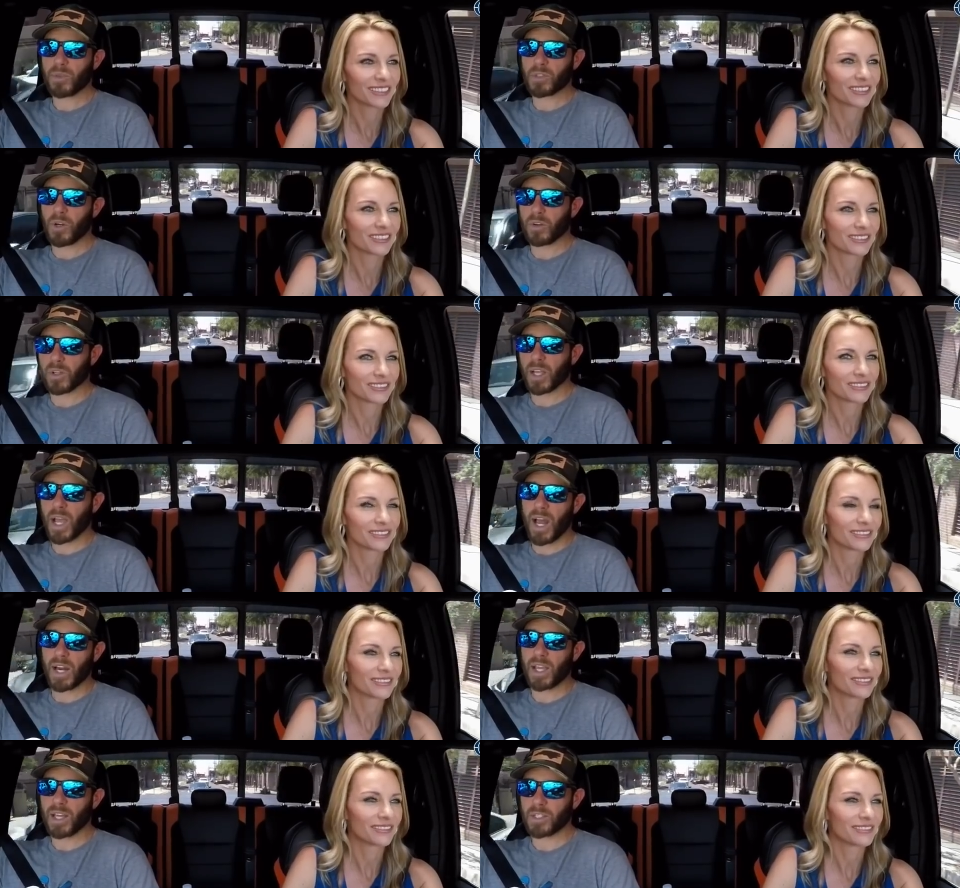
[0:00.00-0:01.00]
Speaker 1: song that kind
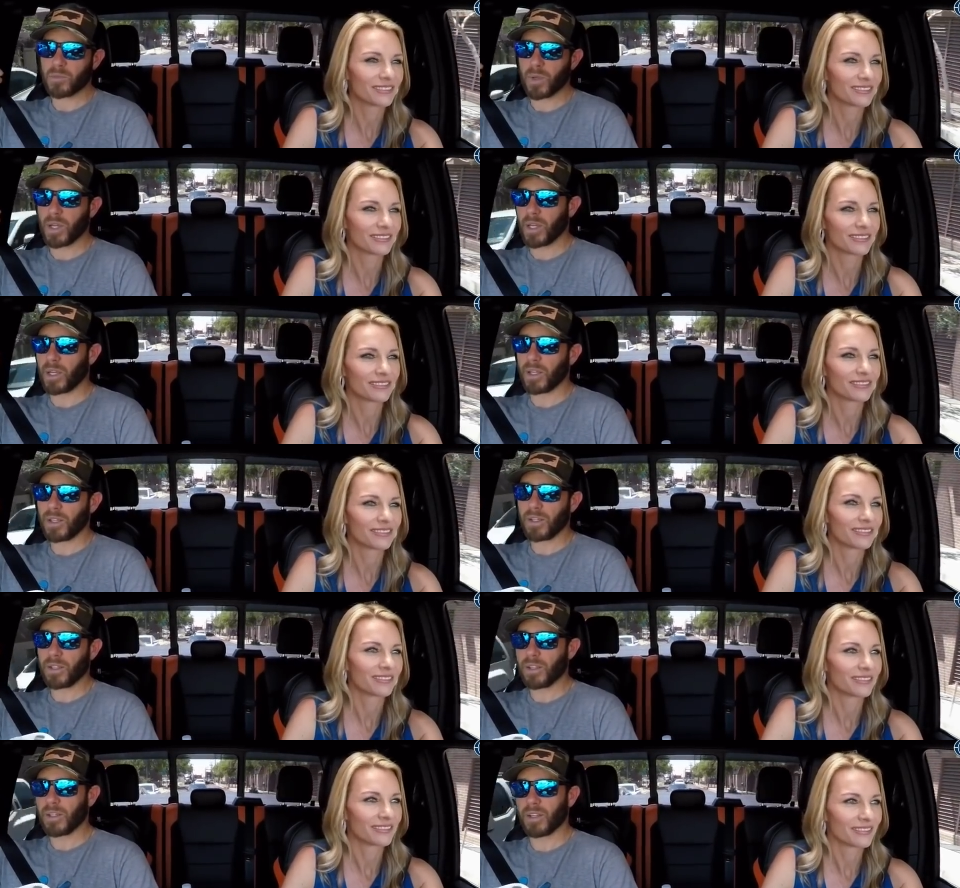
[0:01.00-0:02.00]
of gets me
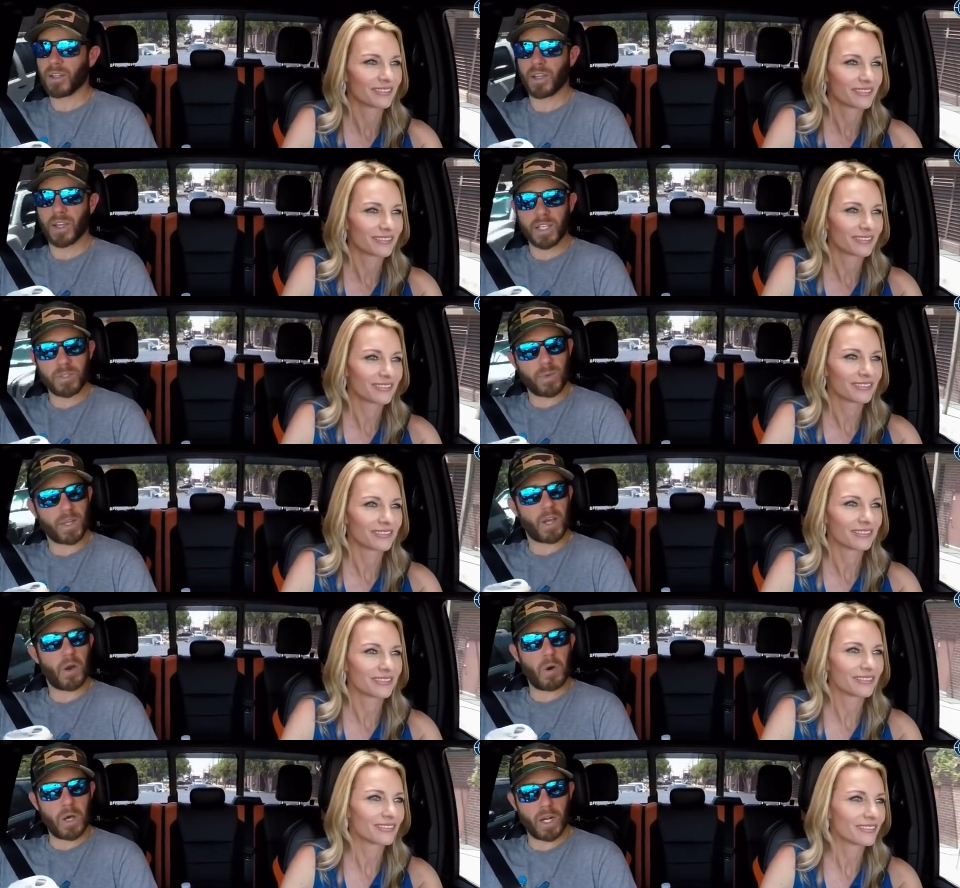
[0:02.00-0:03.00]
gets me
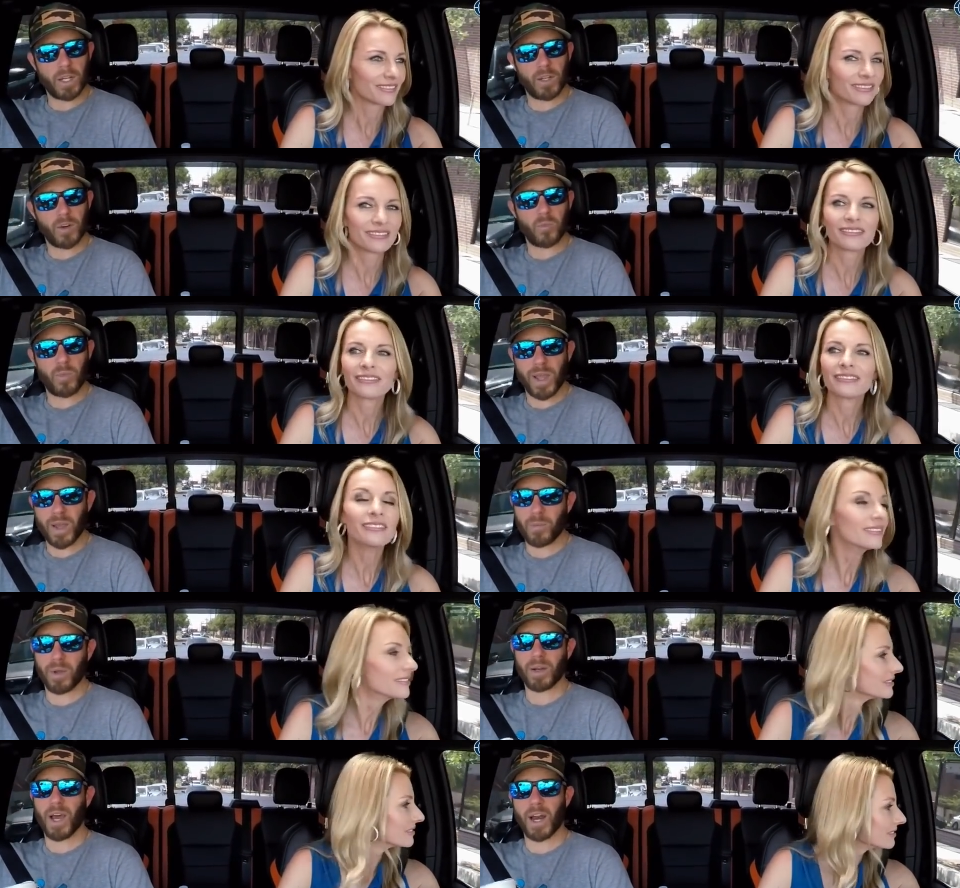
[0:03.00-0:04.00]
going a little bit,
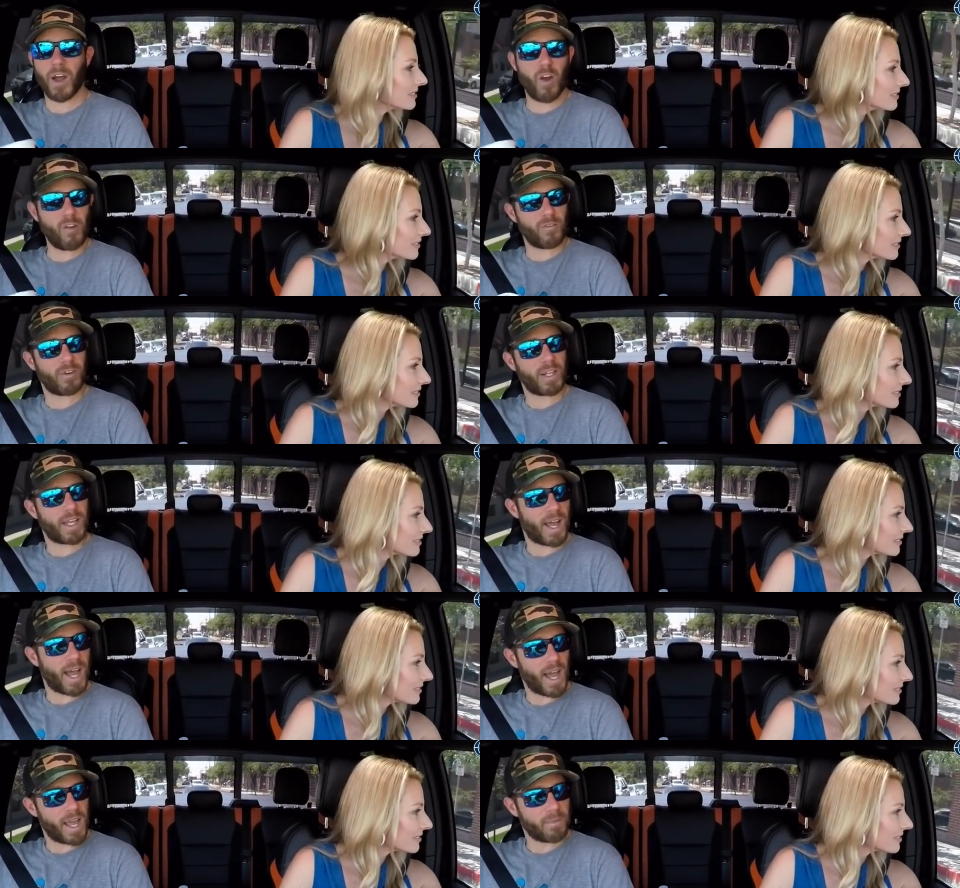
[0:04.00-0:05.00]
but not overly
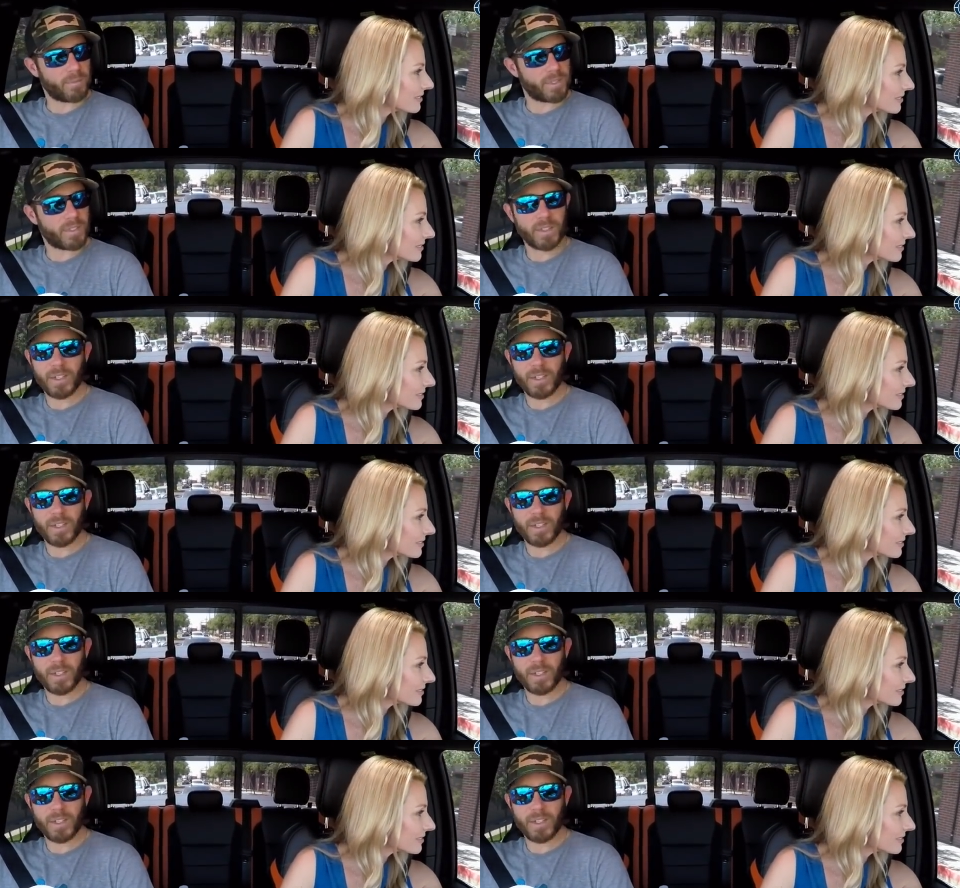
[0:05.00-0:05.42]
hyped.